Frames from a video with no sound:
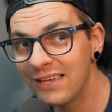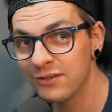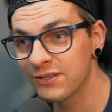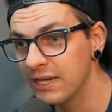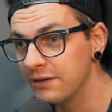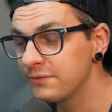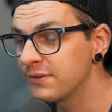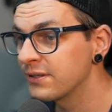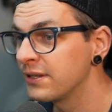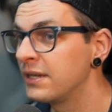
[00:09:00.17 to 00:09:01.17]

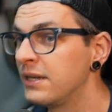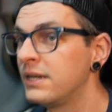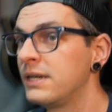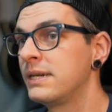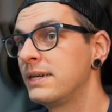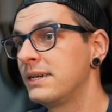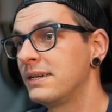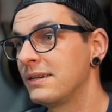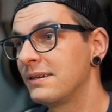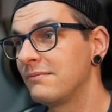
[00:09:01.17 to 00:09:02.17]
yourselves.
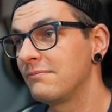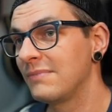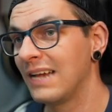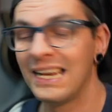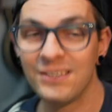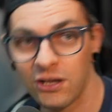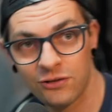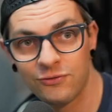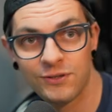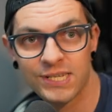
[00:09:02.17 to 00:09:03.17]
And it's
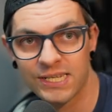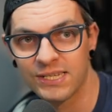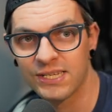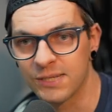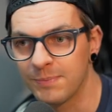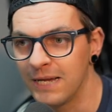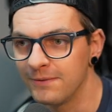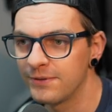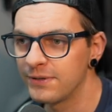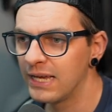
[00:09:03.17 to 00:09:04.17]

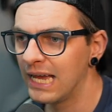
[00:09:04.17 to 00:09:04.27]
£166.